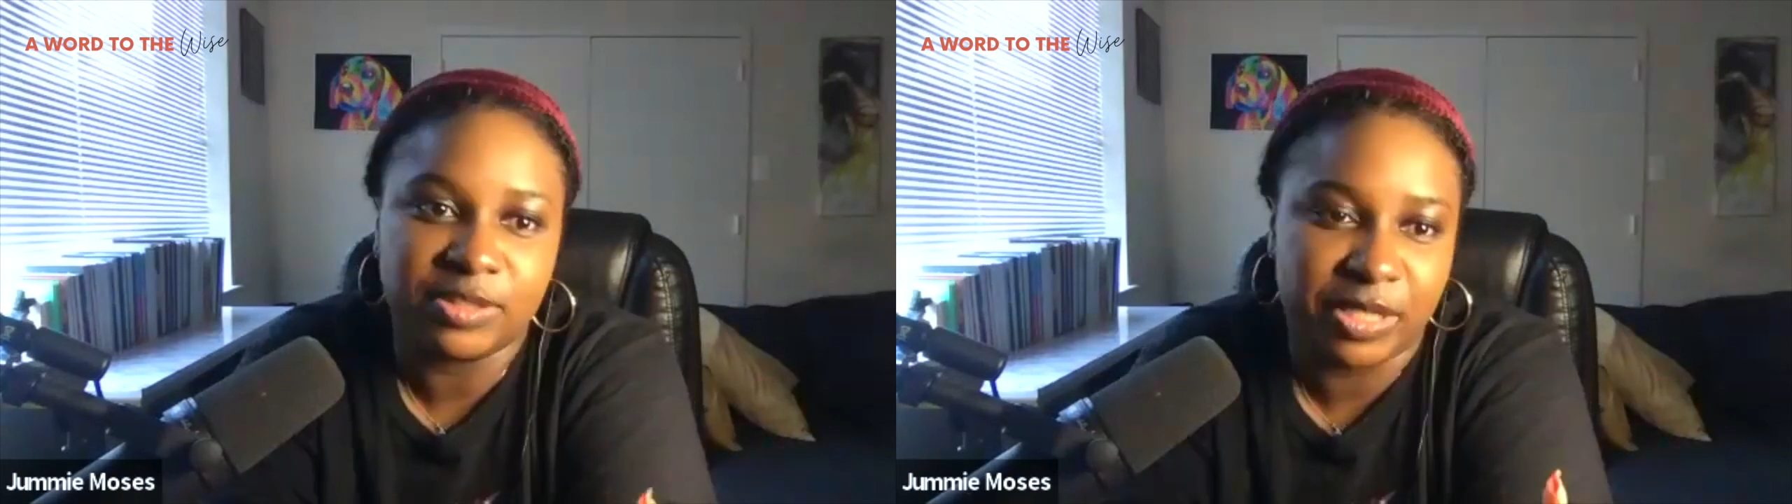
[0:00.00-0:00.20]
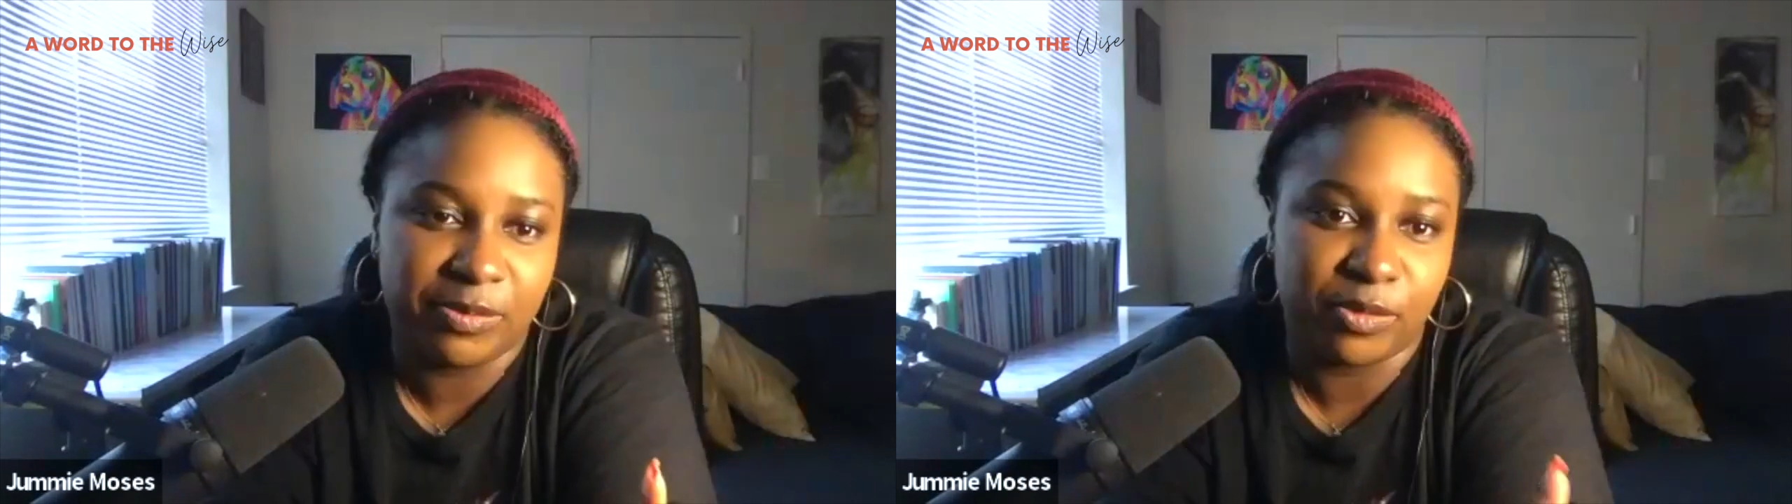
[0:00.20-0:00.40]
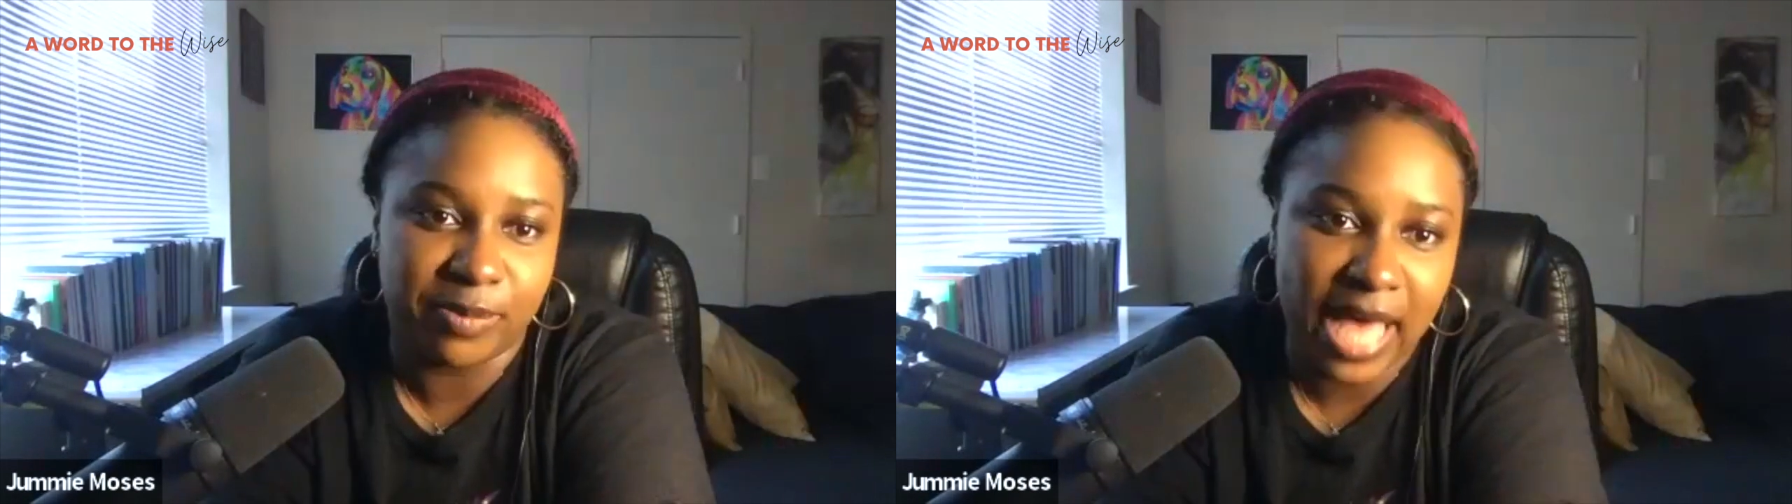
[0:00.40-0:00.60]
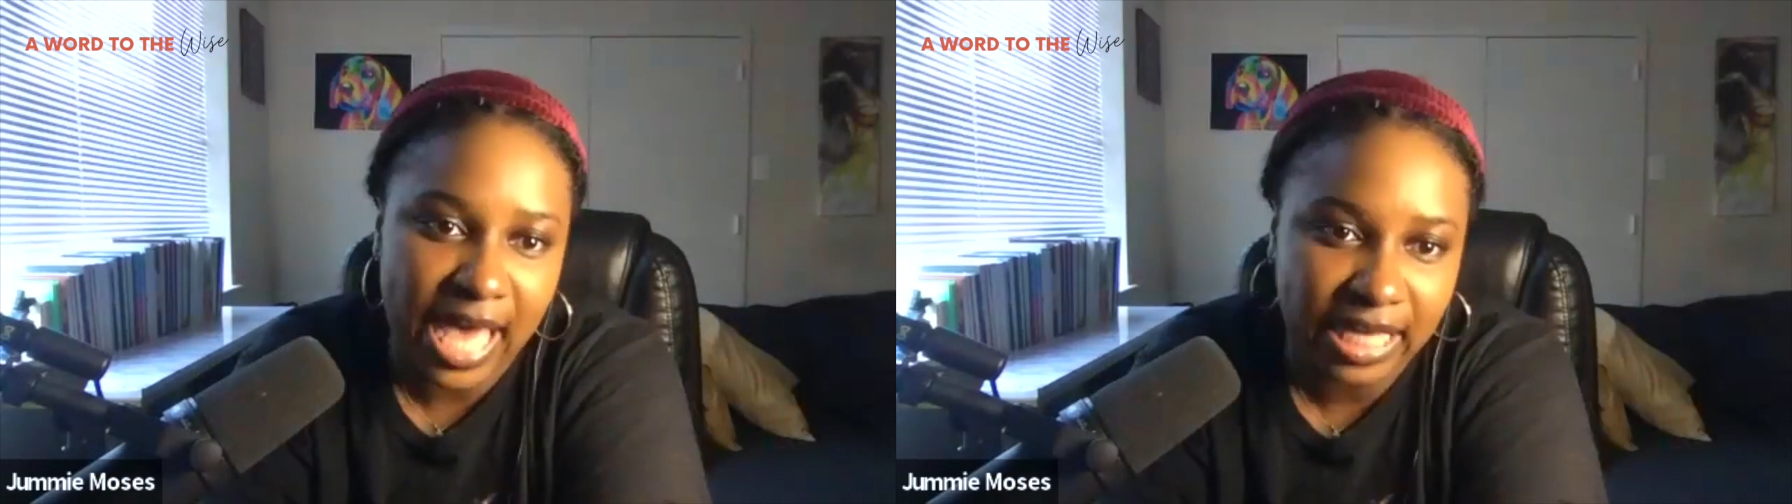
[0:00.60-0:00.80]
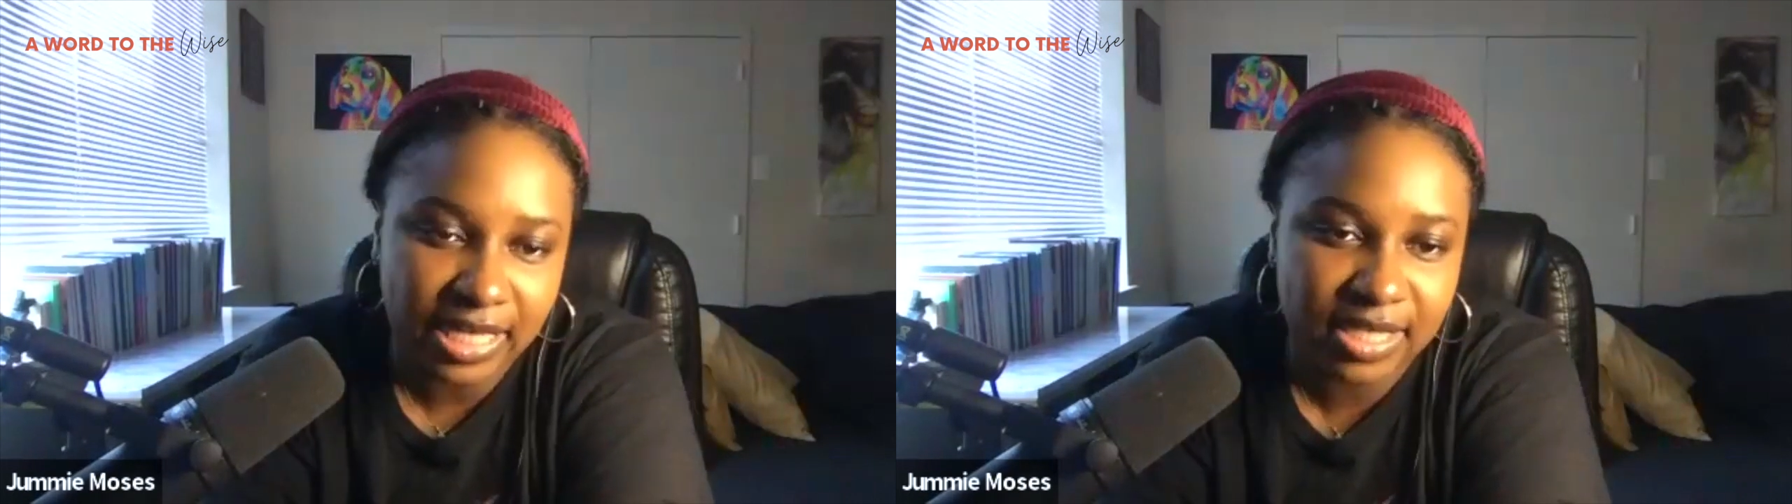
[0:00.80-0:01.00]
people
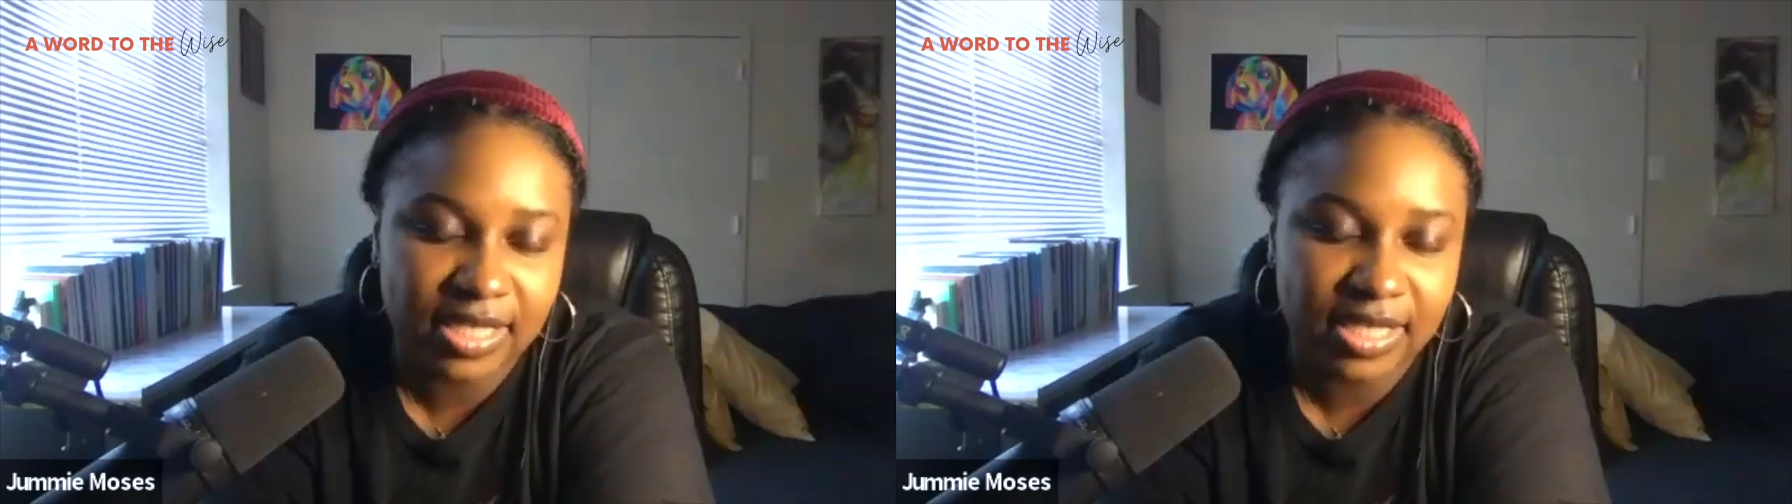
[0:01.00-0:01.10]
back